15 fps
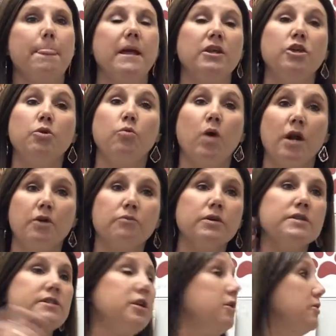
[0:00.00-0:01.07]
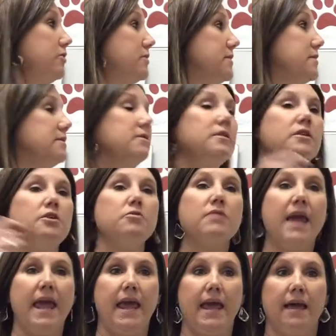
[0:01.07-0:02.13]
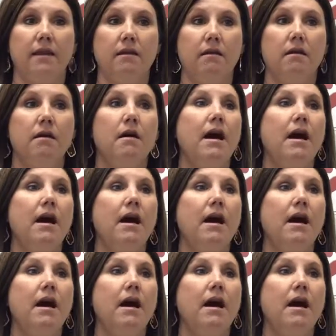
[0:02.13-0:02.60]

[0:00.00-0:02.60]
and you want to reduce, you can.